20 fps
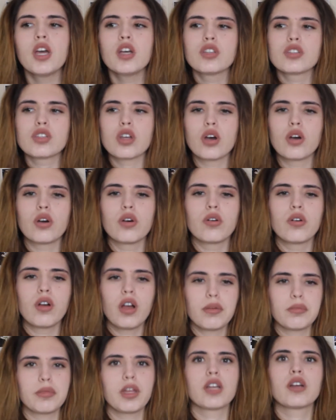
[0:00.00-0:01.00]
So
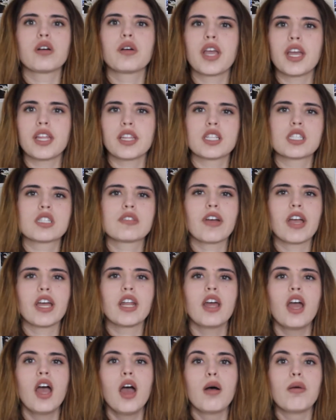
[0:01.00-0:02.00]
I'm like, okay, that's fine.